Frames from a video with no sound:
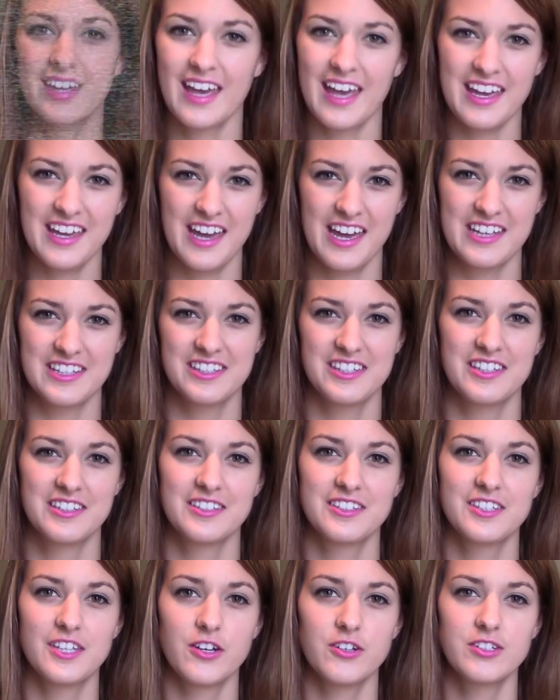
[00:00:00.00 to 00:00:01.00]
Hey guys,
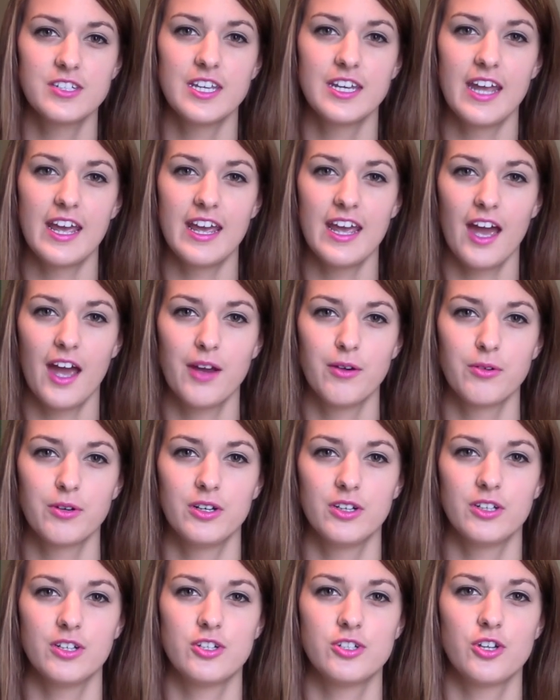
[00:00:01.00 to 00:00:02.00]
so today I
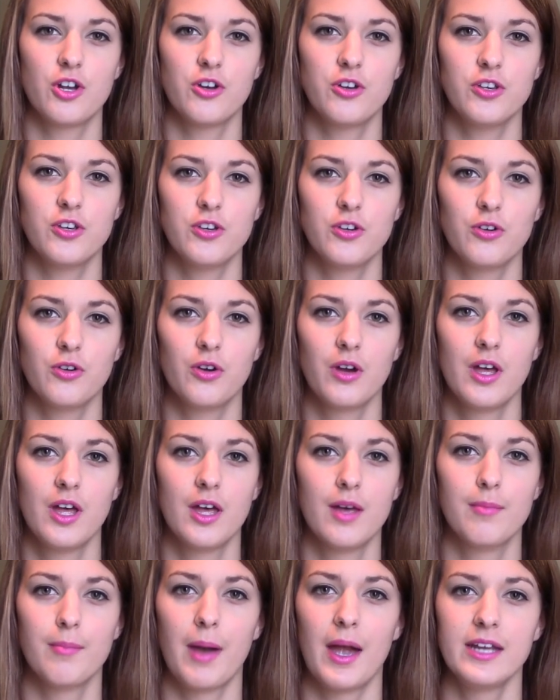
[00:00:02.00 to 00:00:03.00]
wanted to show you
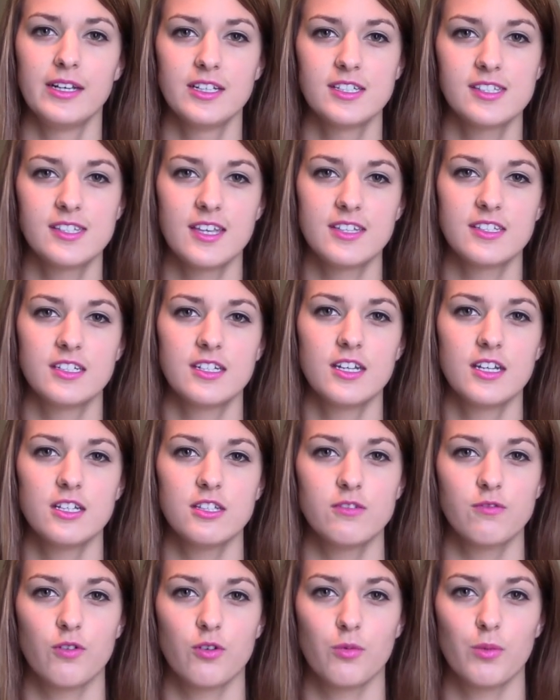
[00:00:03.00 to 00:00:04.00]
my
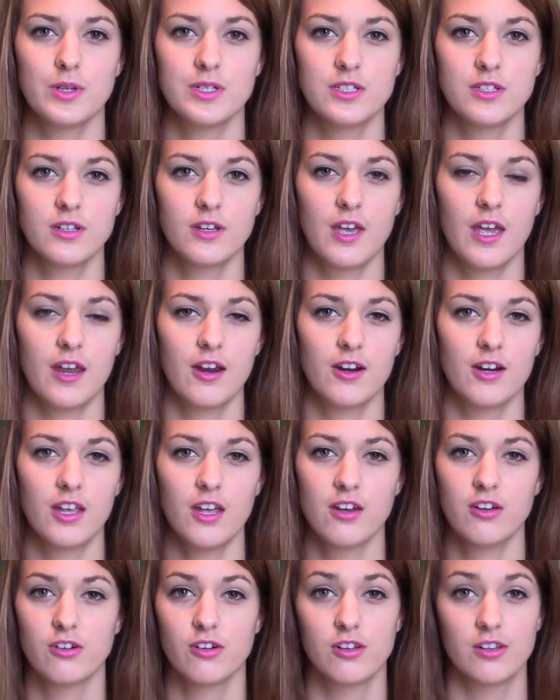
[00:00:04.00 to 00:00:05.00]
necessities for what to carry
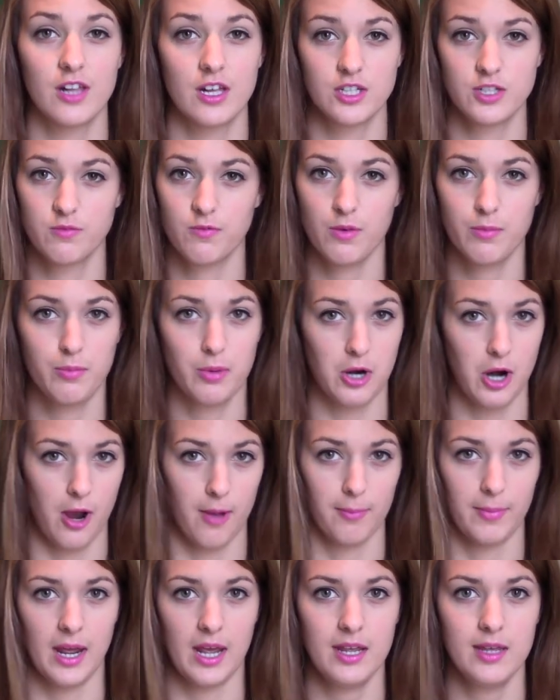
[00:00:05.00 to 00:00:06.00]
in your clutch for
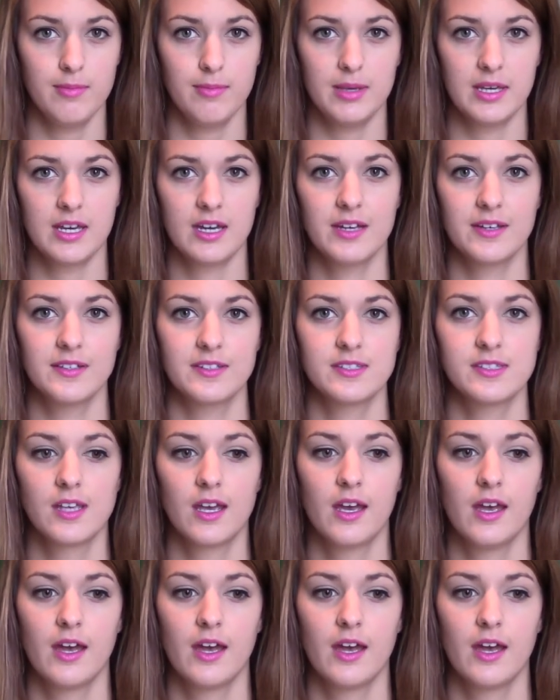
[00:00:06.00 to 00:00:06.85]
prom night, because